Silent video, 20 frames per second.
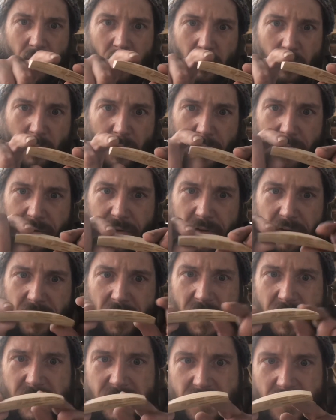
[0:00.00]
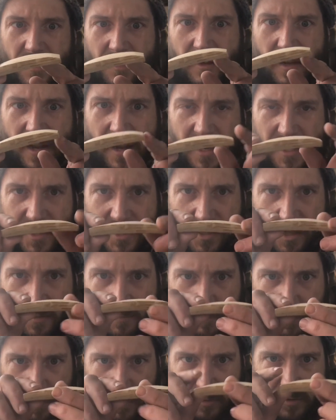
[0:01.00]
whittled a nice little edge on
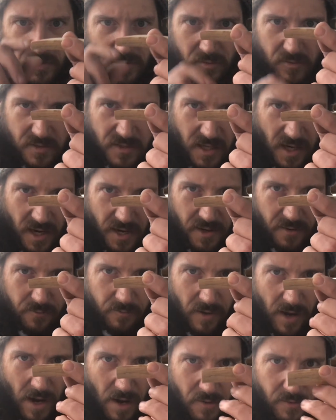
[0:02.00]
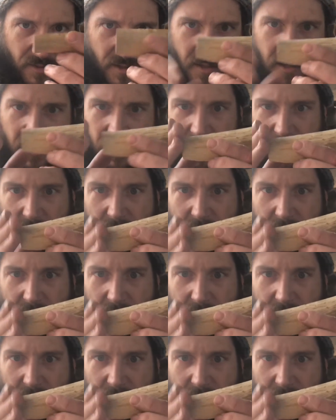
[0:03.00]
both so it's kind of rounded.